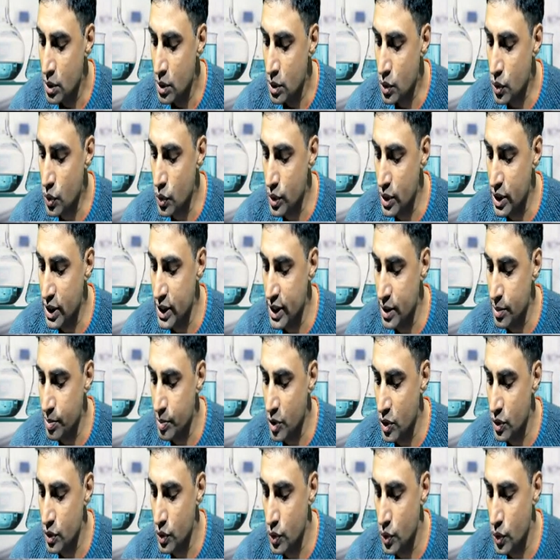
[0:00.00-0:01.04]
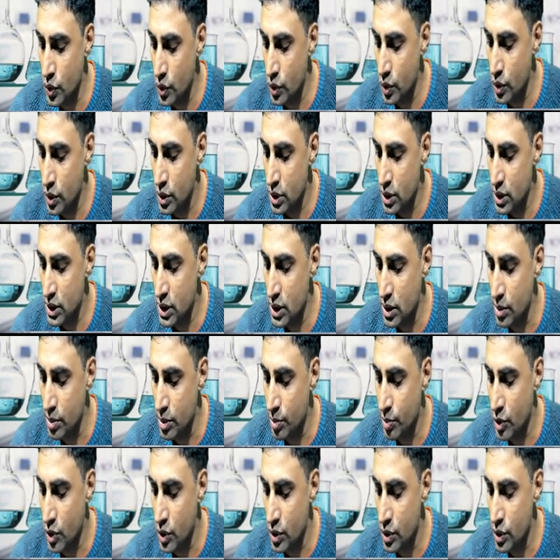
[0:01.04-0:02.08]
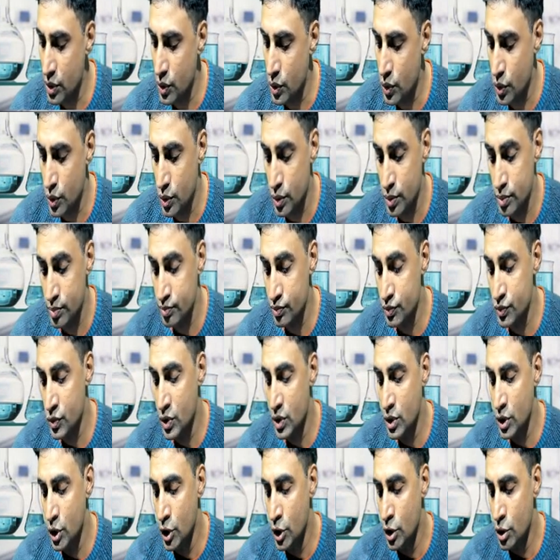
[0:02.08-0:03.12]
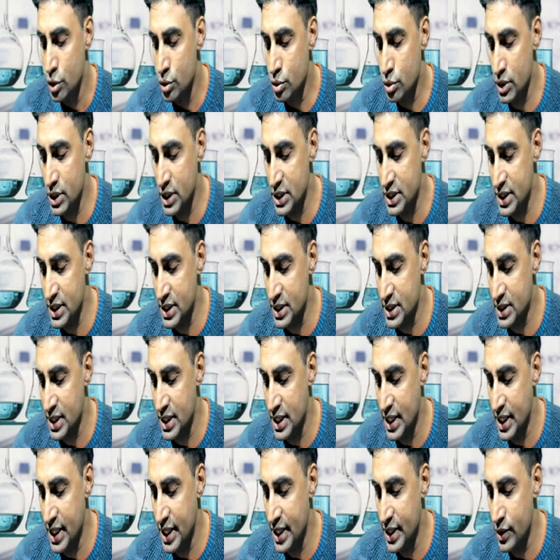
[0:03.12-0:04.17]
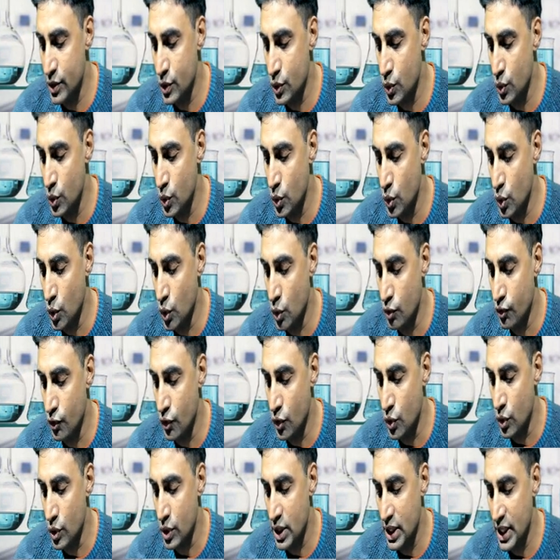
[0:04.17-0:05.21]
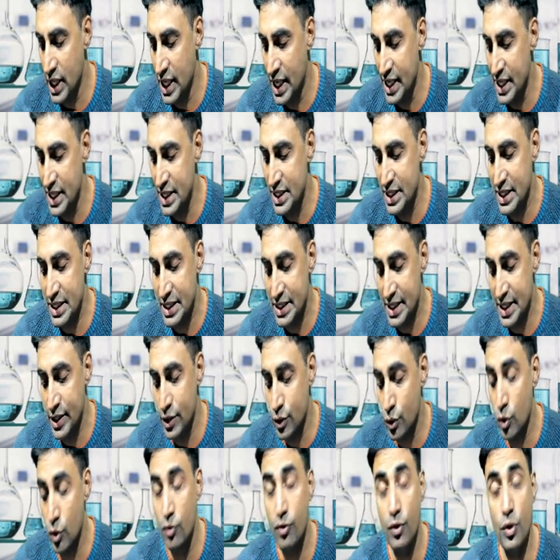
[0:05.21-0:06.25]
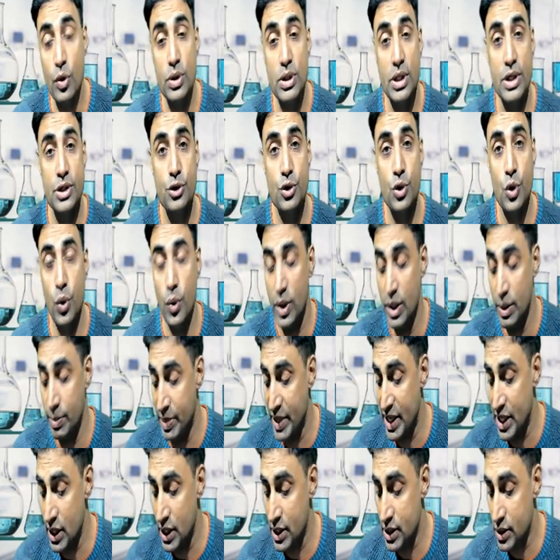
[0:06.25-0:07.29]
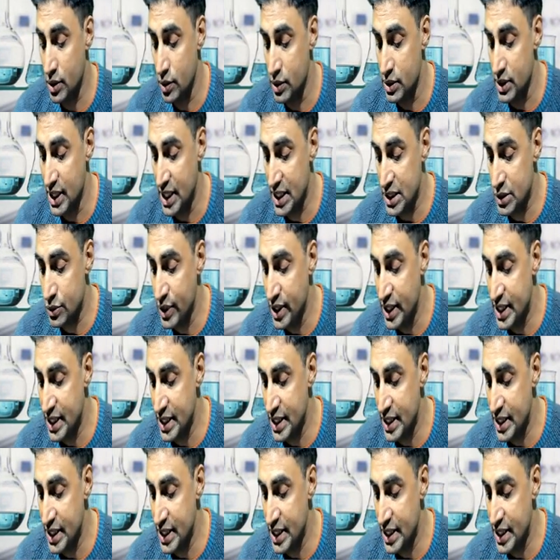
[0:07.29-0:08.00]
coordinate bond O, double bond O. So this is N2O4, and in this N2O4 there is no unpaired electron. That's why it